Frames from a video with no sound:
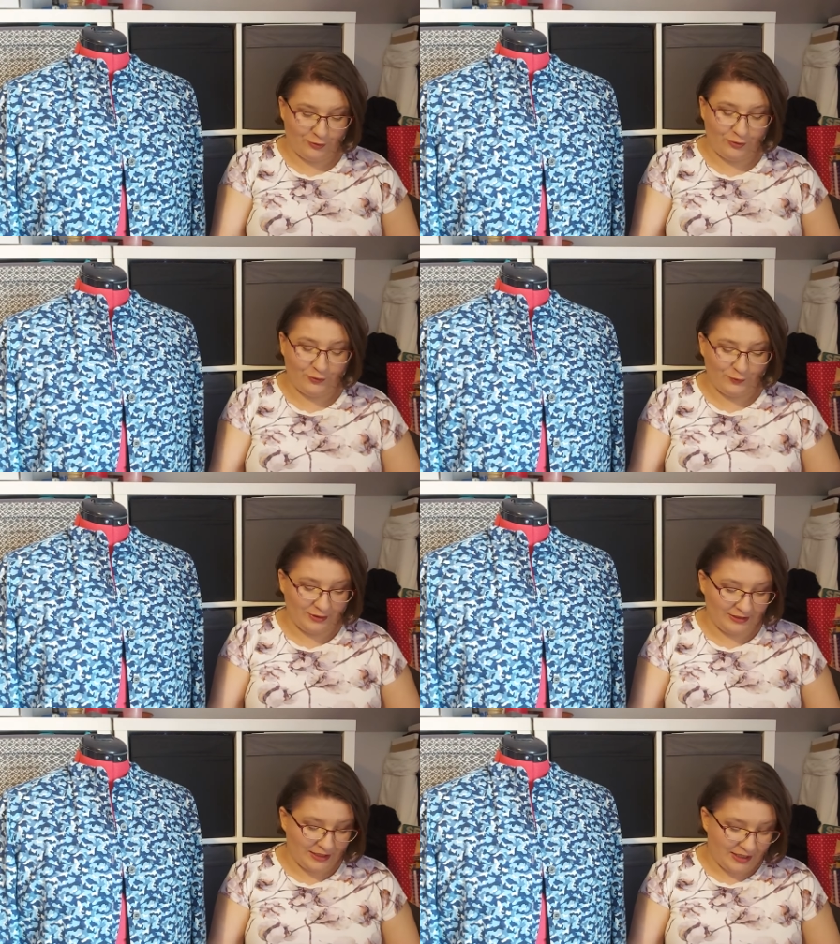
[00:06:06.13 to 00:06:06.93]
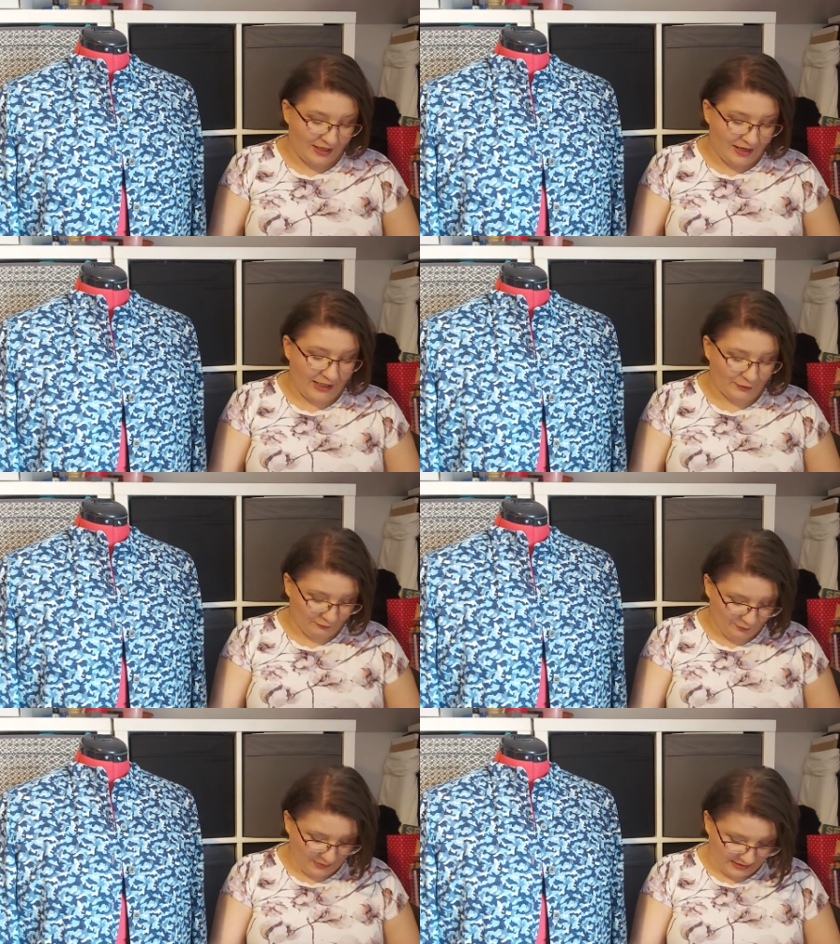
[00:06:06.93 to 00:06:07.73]
Shoes, I
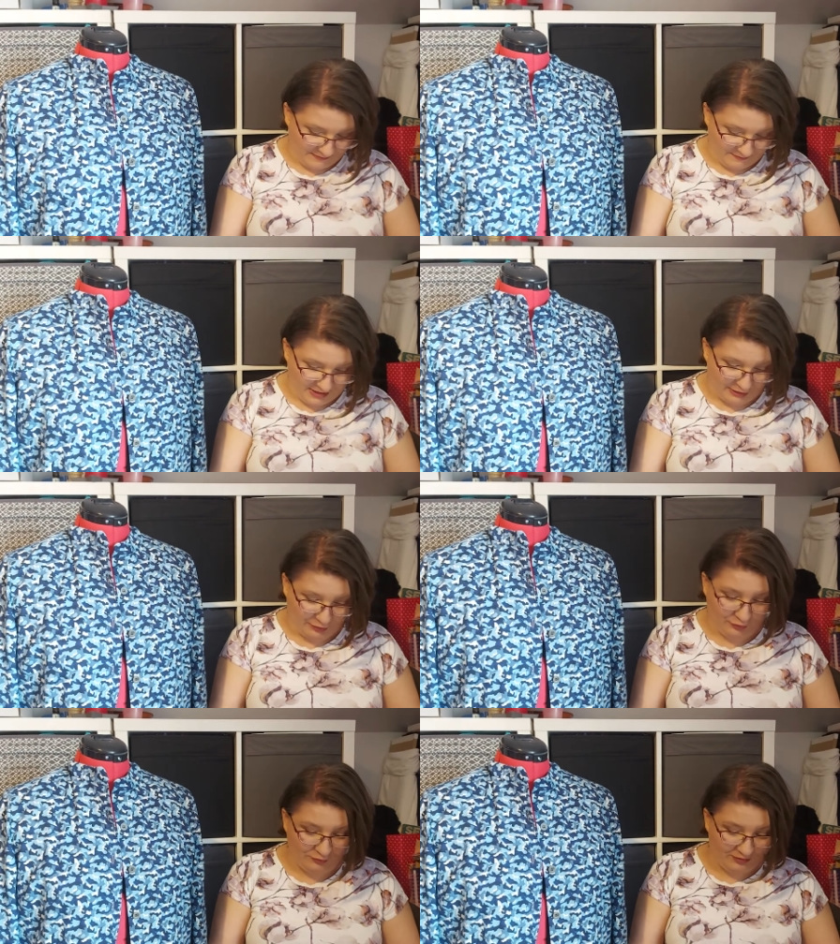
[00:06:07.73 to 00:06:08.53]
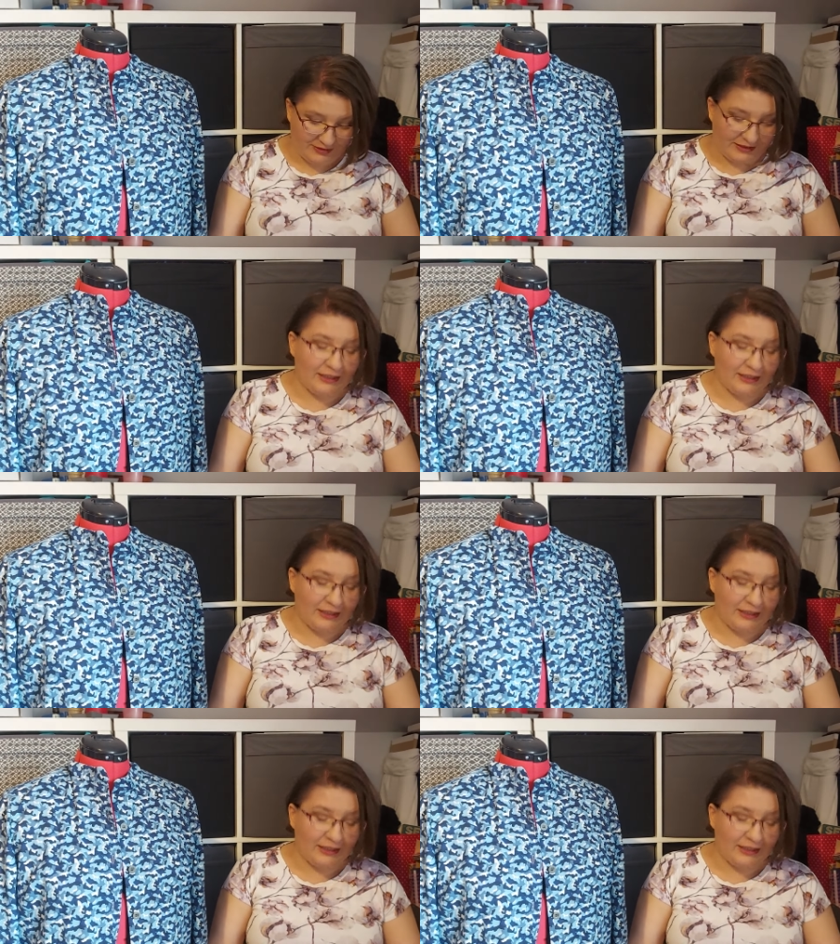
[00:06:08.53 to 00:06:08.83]
don't buy many shoes.